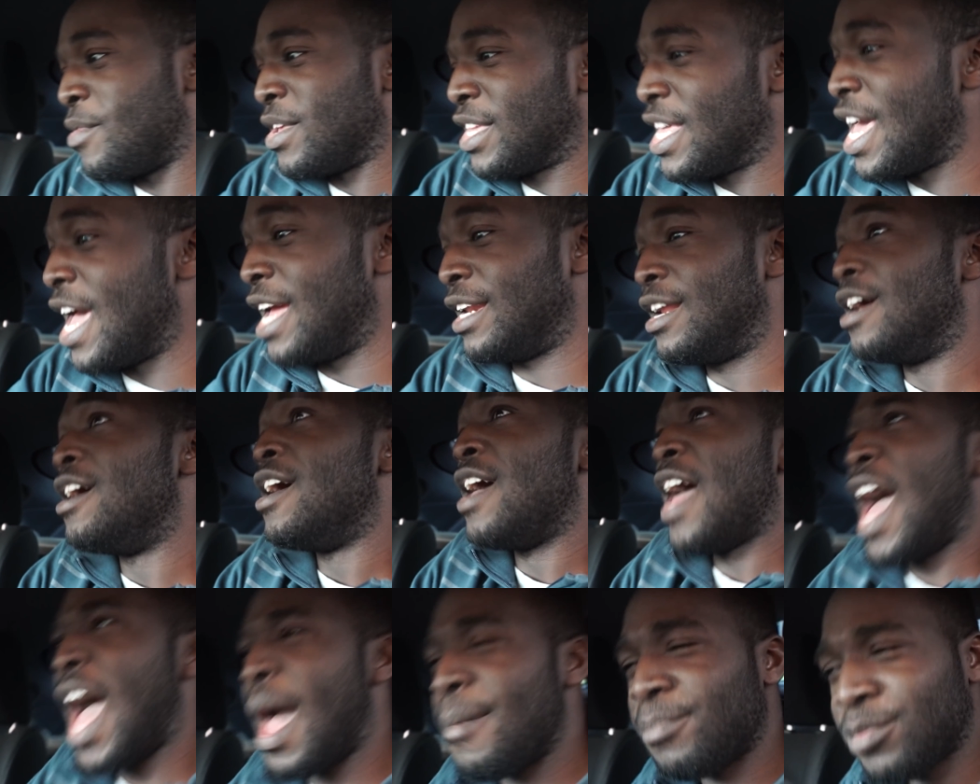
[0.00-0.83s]
Again,
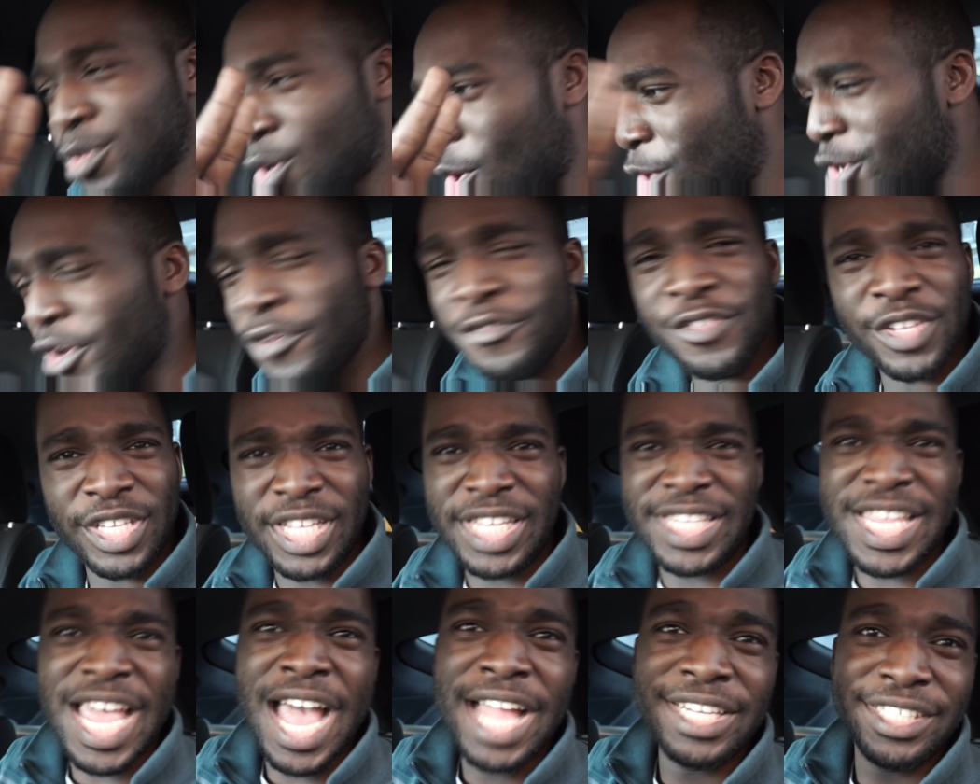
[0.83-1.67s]
I'm going off for
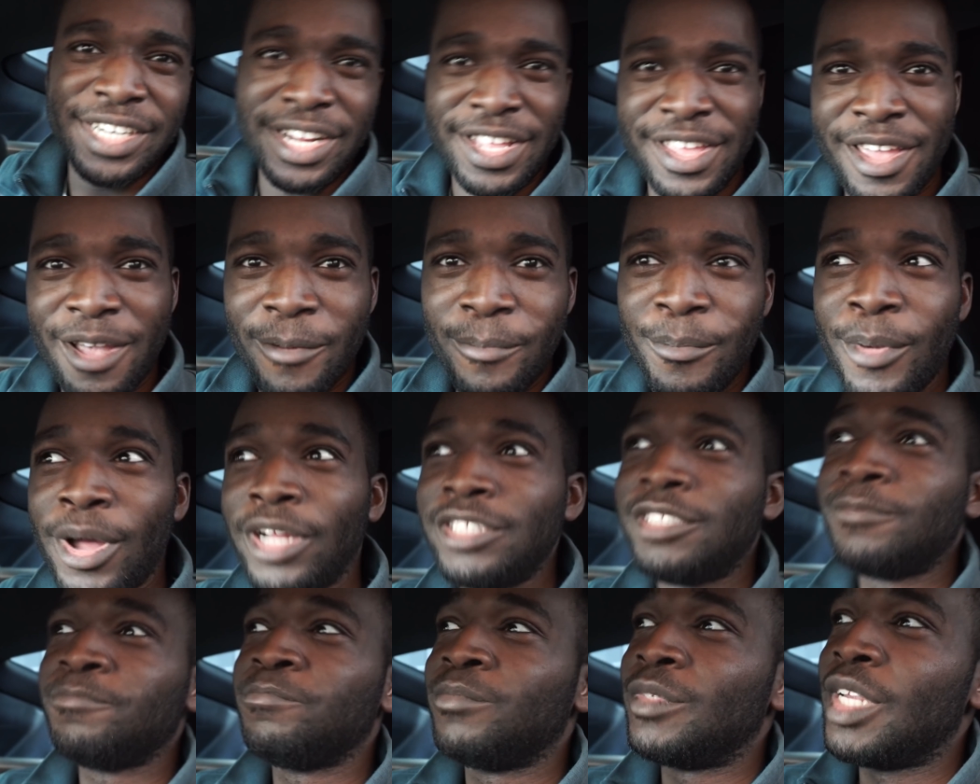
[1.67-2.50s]
the tangent here,
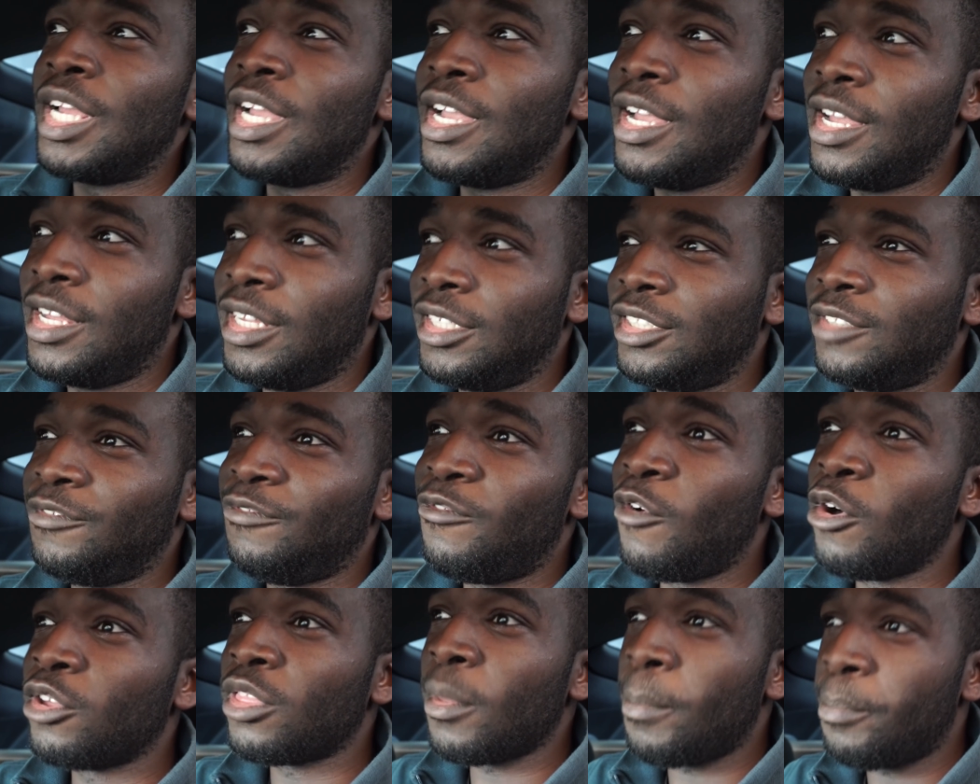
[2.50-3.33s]
but
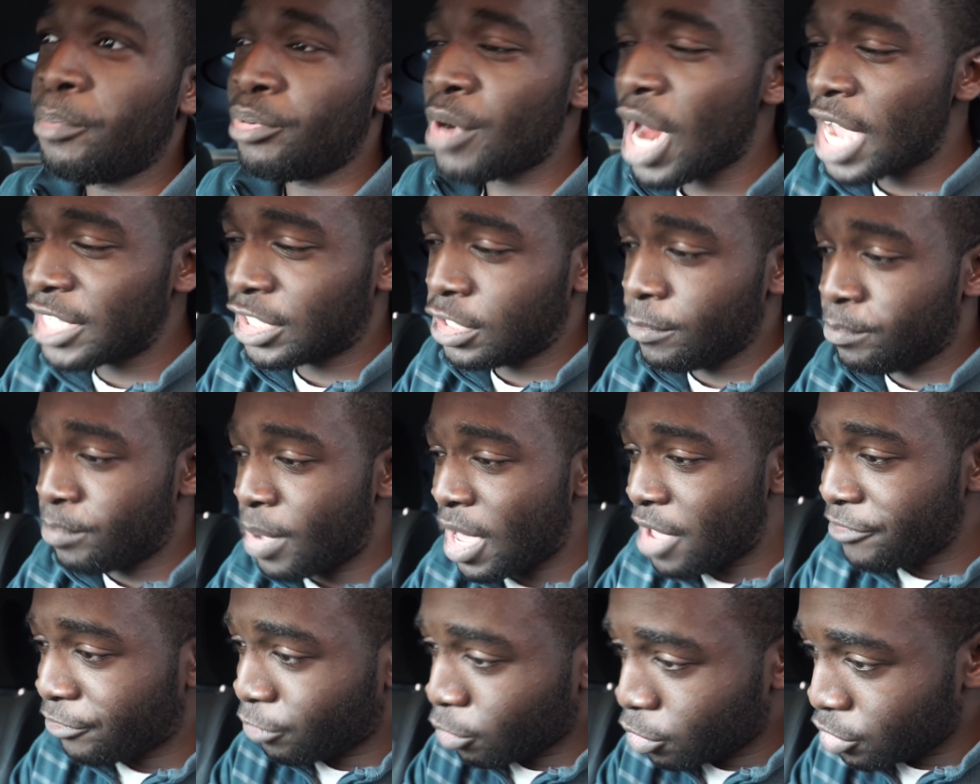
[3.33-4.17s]
for the price you
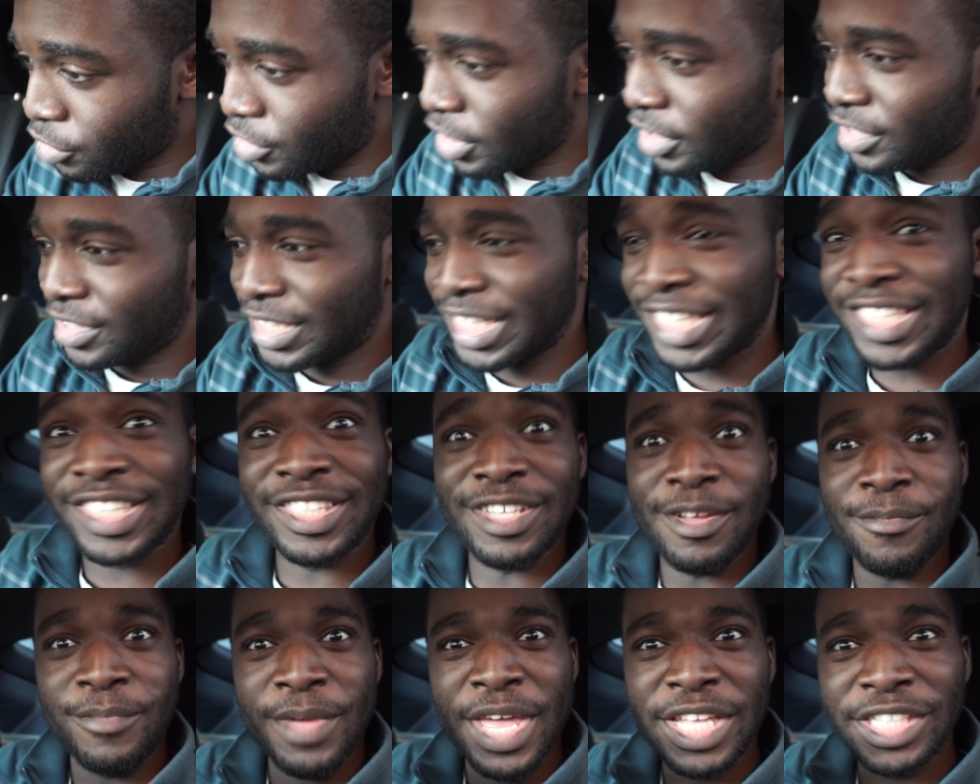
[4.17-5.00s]
pay for this
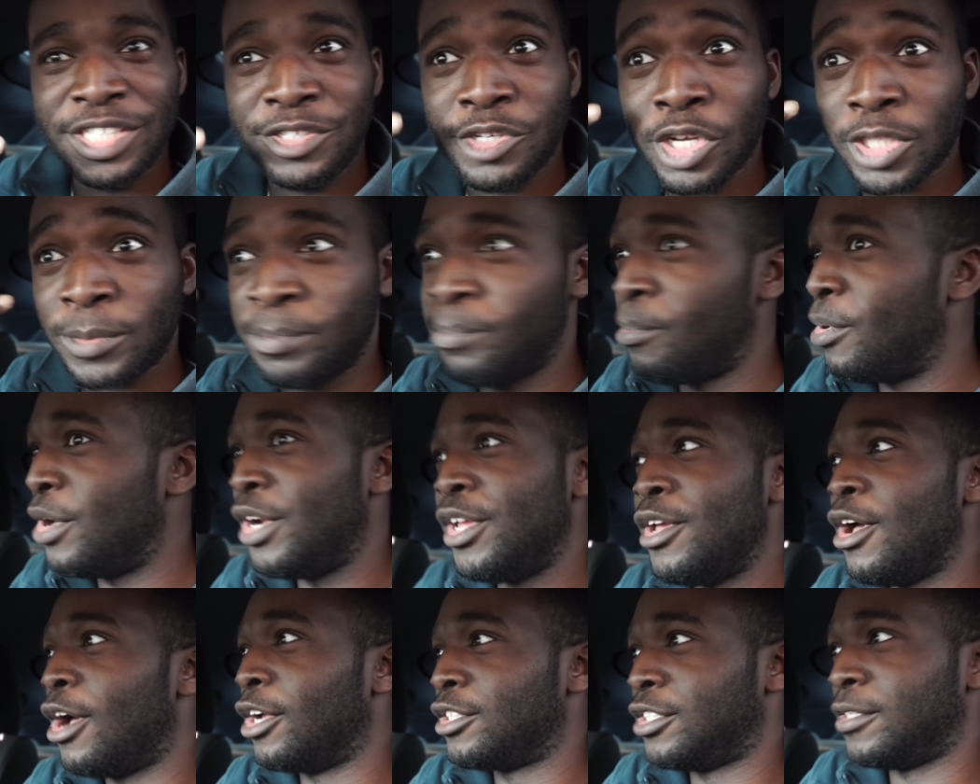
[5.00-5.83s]
system, it's just
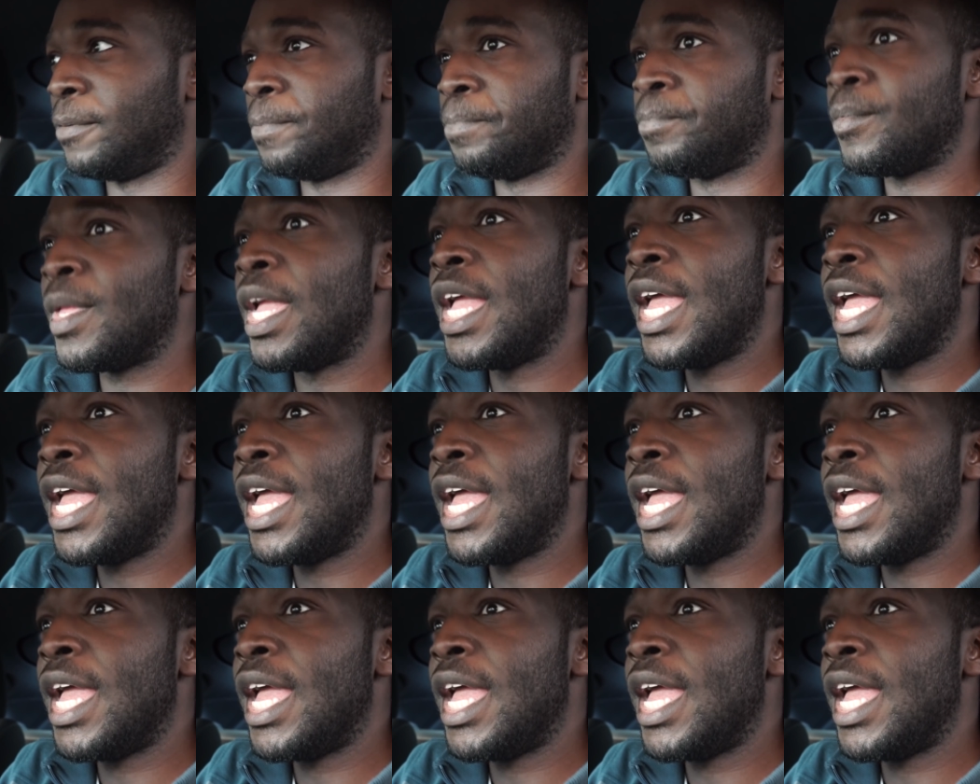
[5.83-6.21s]
pretty awesome.